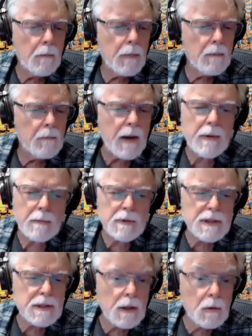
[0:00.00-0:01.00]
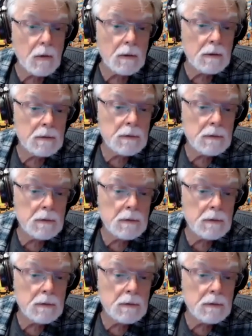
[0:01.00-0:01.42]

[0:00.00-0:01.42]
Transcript: Maybe I'm just old.